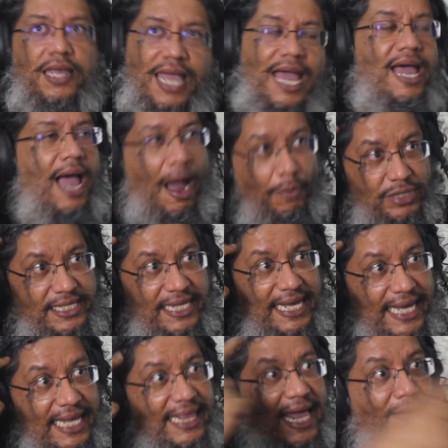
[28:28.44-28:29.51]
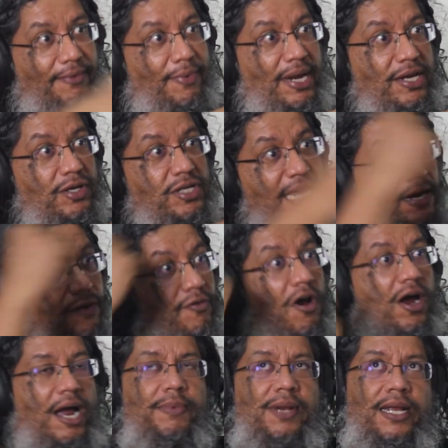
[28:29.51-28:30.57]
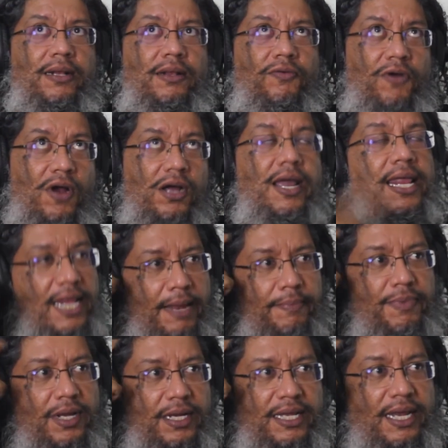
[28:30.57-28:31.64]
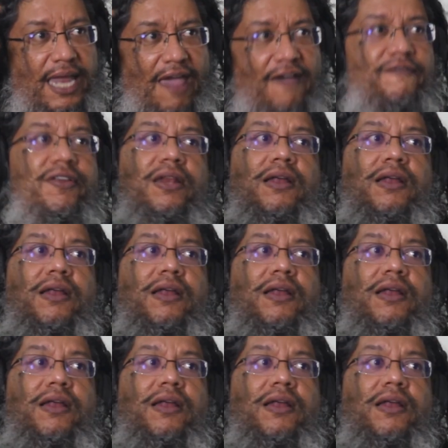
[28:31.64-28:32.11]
I was thinking that when you said Rock, I'm like The Rock, and then I'm Kevin Hart.